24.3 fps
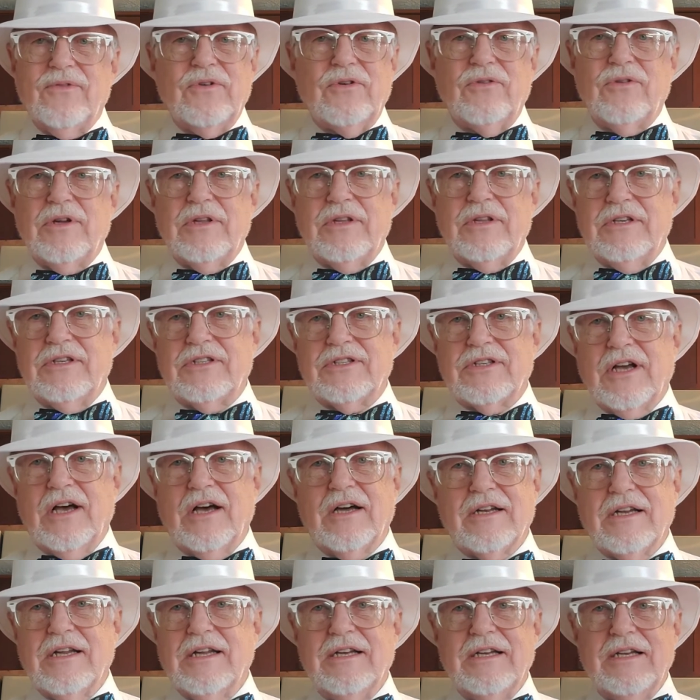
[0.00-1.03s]
really
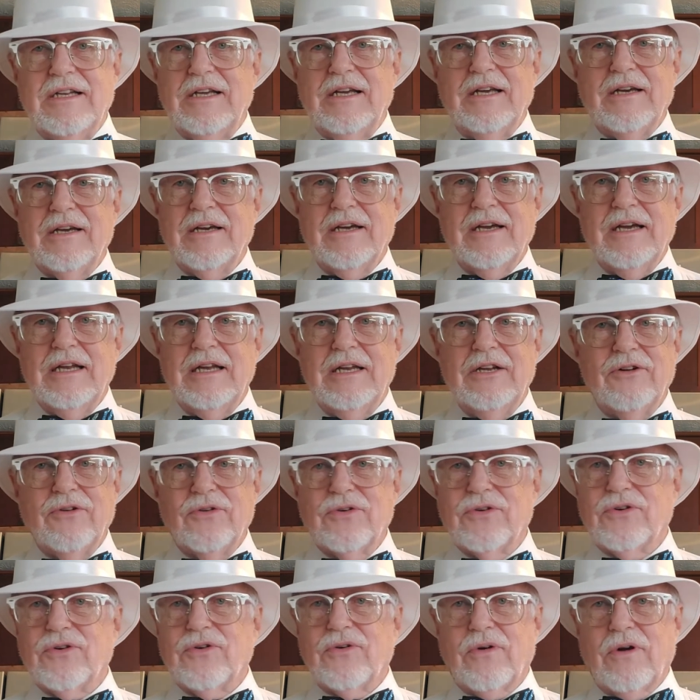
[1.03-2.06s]
sought any
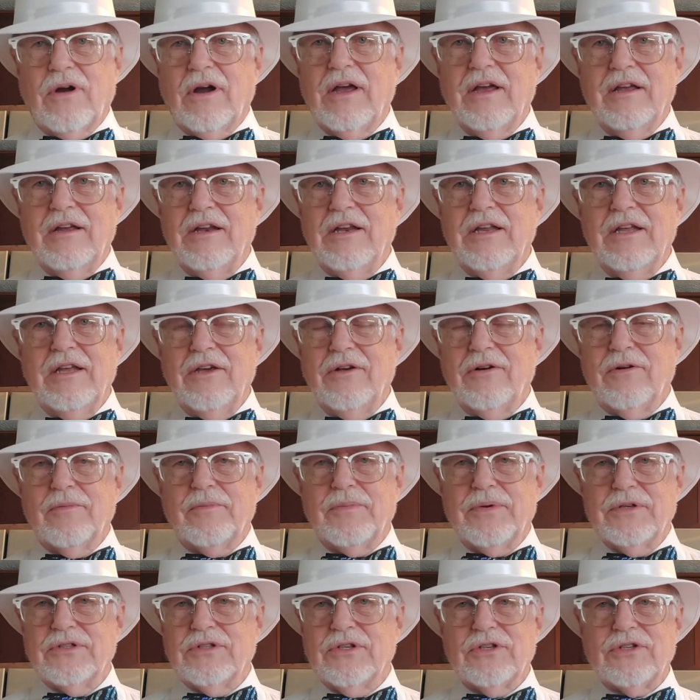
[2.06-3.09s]
notoriety or
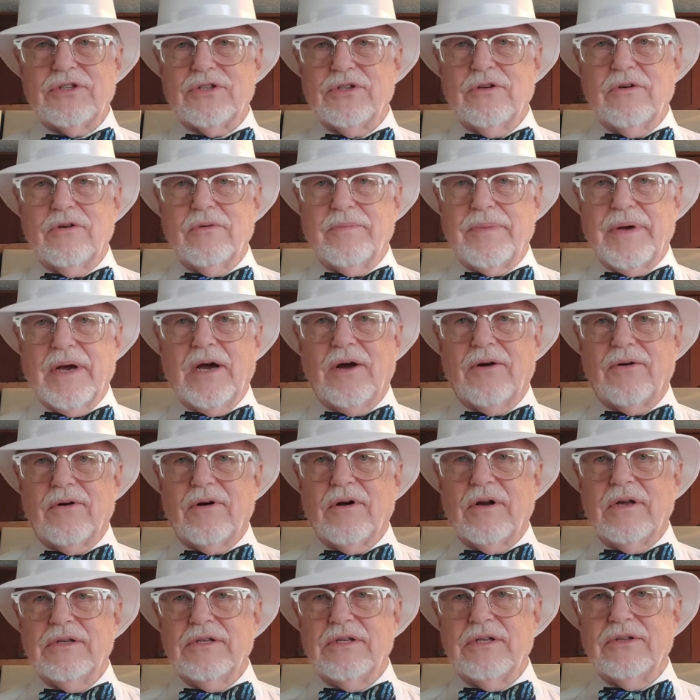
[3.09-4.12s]
position or power.
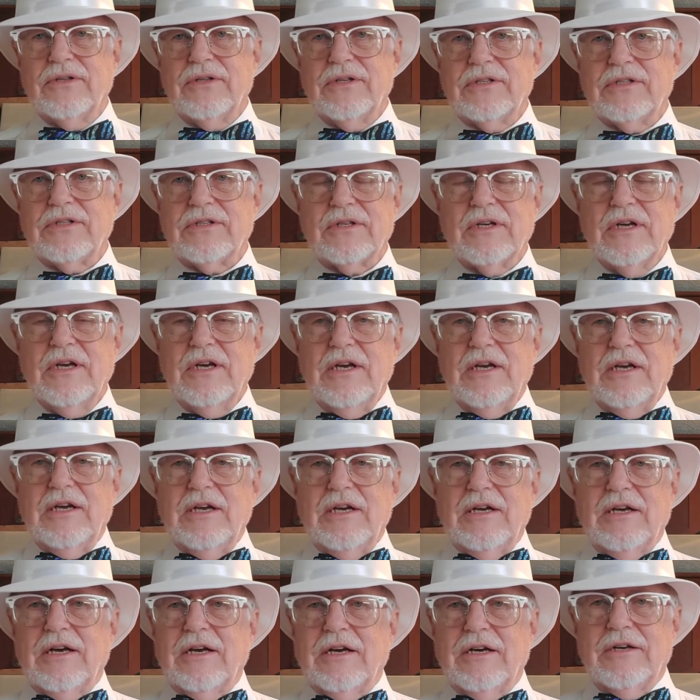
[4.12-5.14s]
I did this
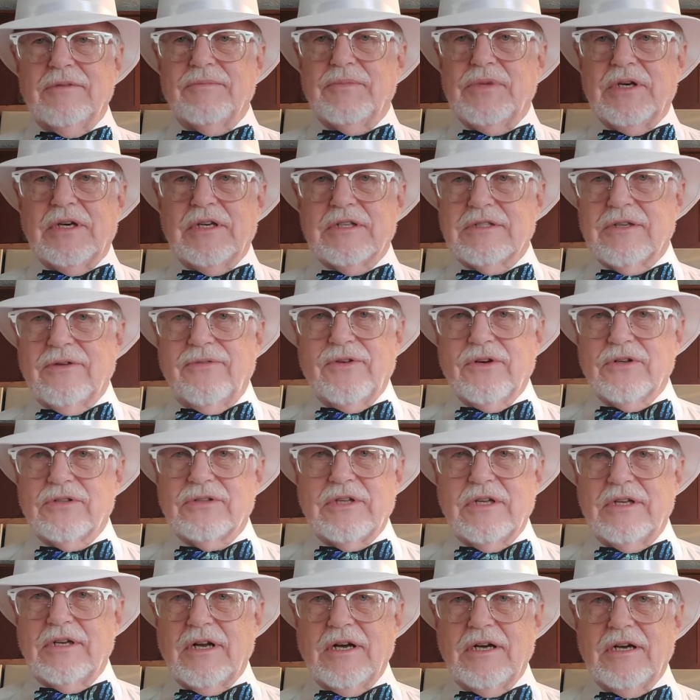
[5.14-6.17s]
because I felt
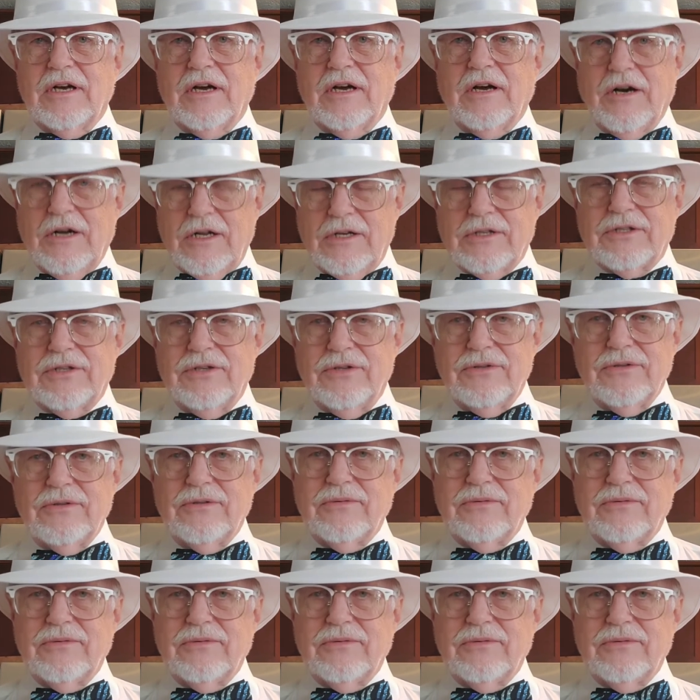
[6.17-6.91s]
that I ought to,